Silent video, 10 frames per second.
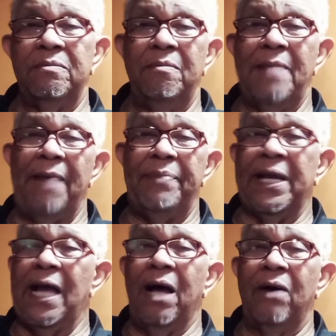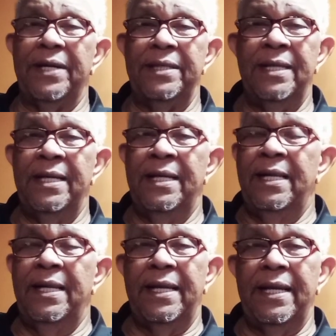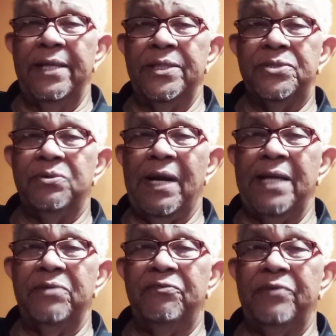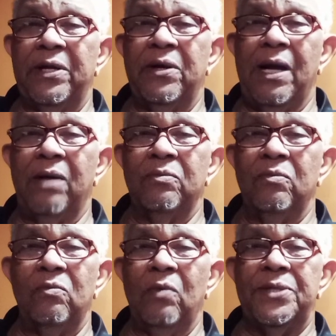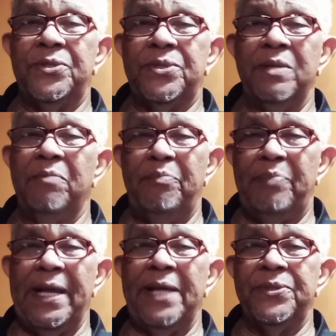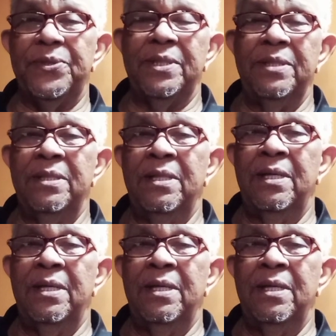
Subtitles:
mapping out and trying to figure out what's the best